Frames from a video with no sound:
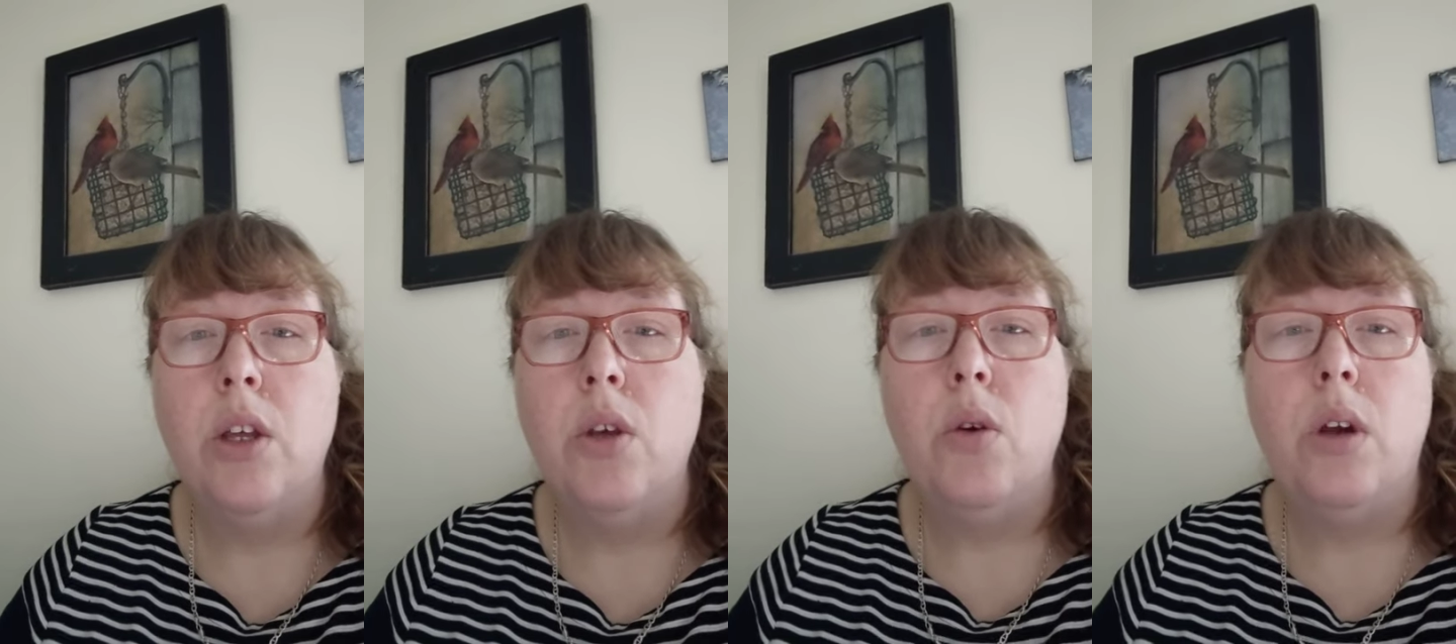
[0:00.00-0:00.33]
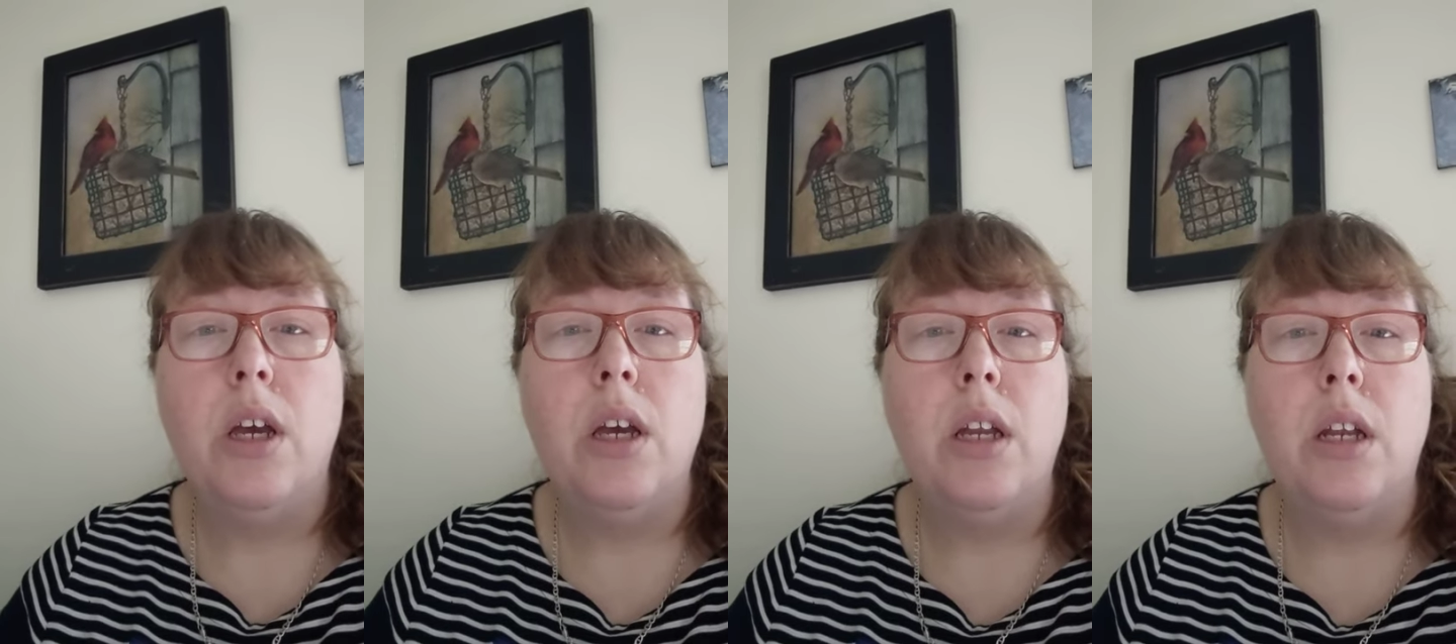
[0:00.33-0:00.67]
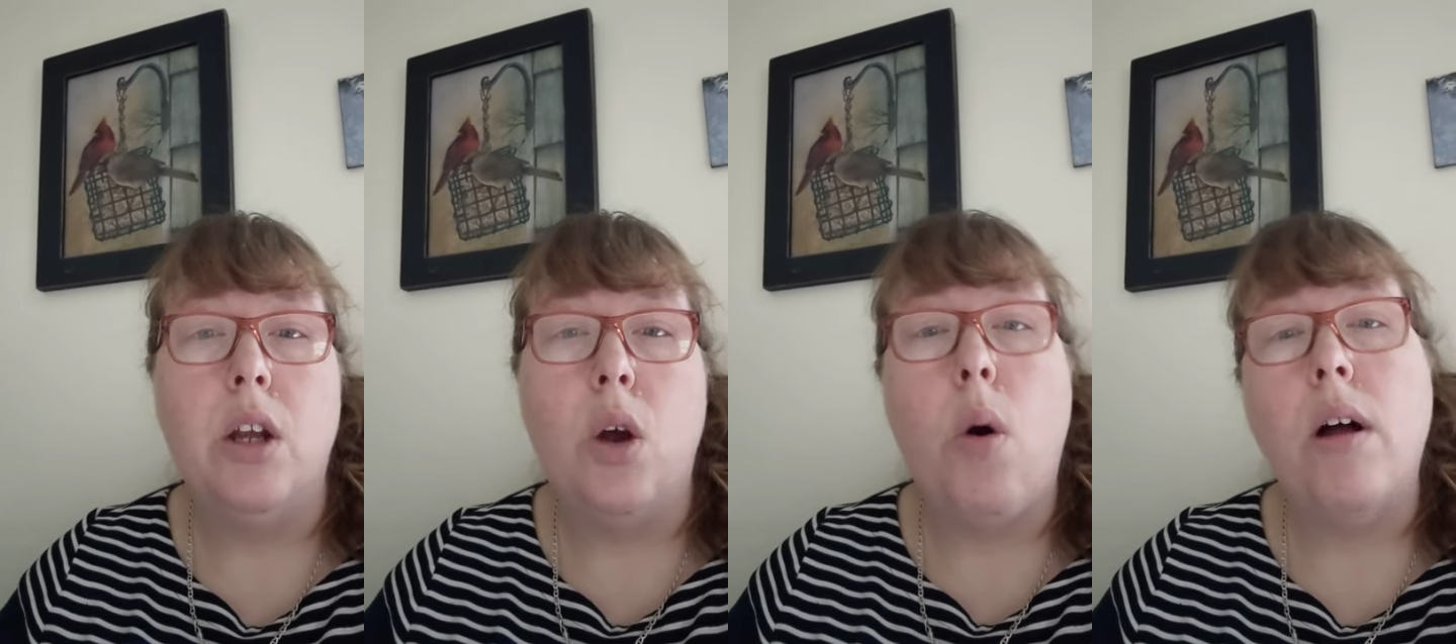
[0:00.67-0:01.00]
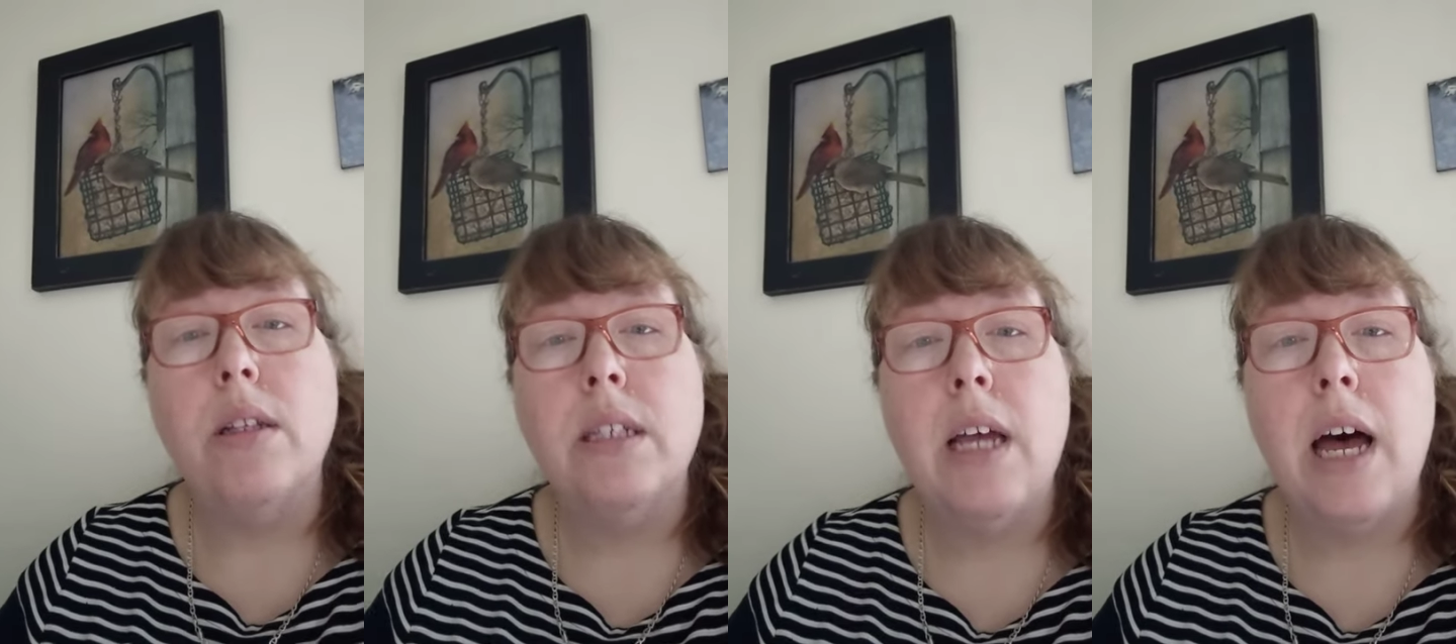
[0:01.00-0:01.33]
You can go
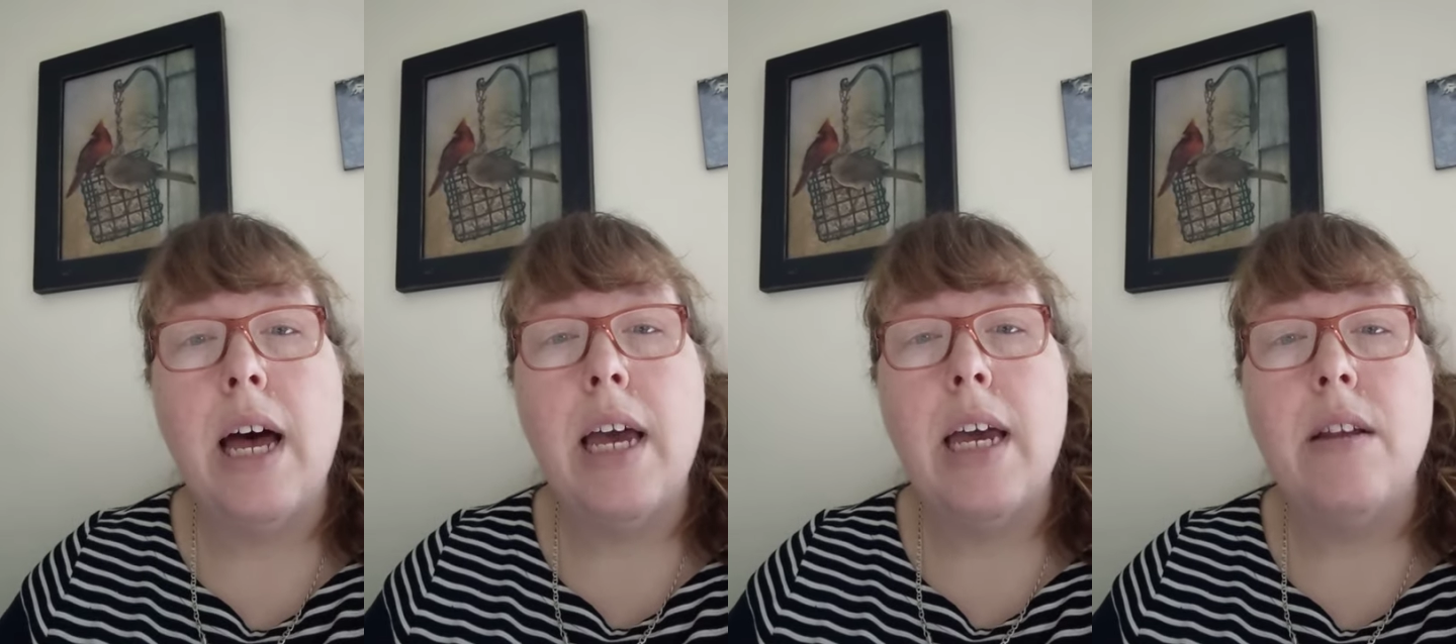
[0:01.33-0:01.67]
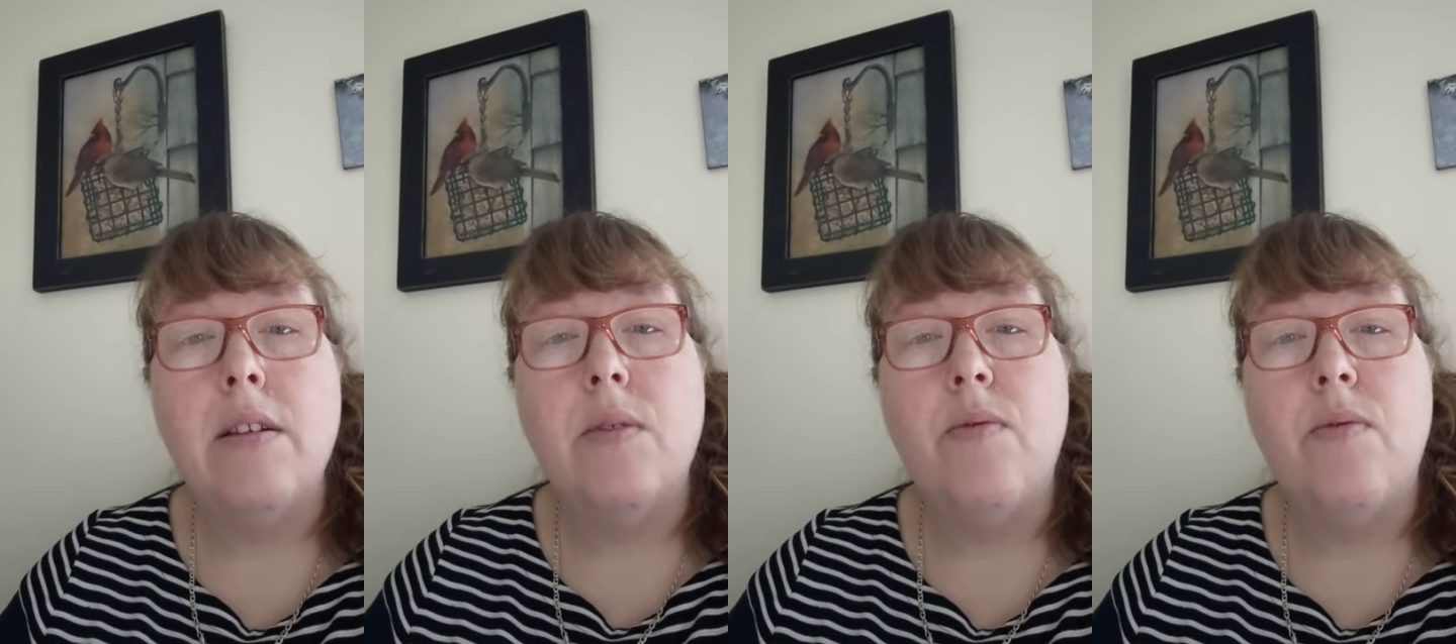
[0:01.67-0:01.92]
outside,